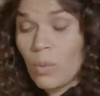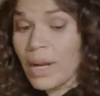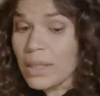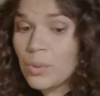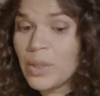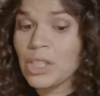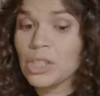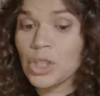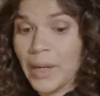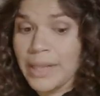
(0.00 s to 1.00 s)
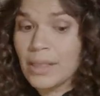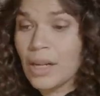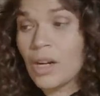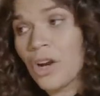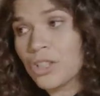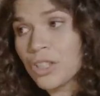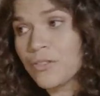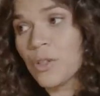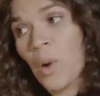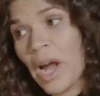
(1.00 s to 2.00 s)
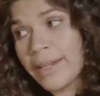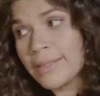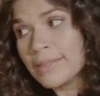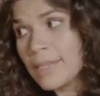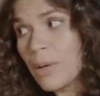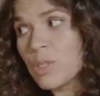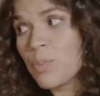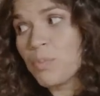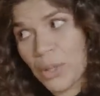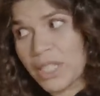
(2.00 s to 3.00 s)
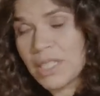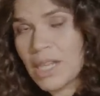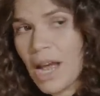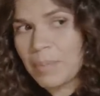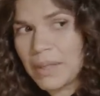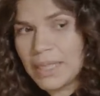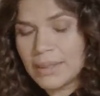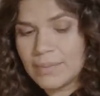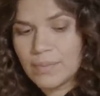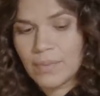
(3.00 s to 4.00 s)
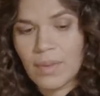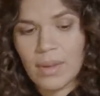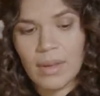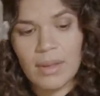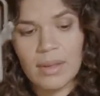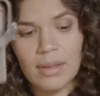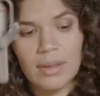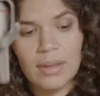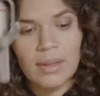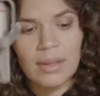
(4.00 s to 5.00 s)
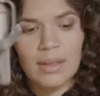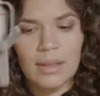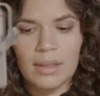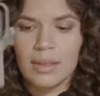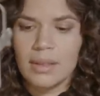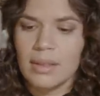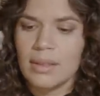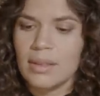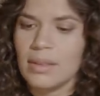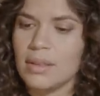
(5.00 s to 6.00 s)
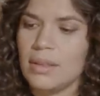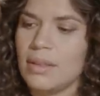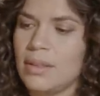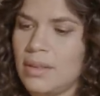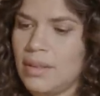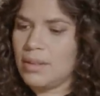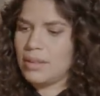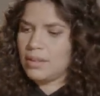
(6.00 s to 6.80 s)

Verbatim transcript: Well, we could train a lot harder for one. That was pretty sloppy. Great. Fantastic. Okay.